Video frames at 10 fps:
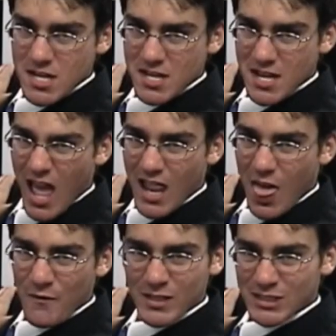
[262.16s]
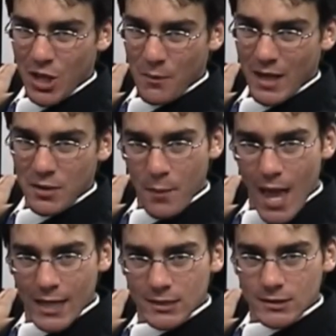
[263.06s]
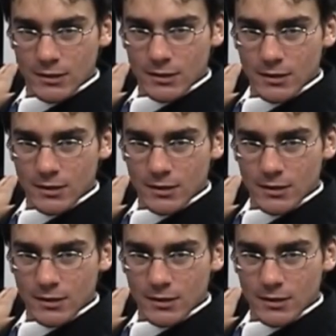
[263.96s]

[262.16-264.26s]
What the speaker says: You're in no position to make demands.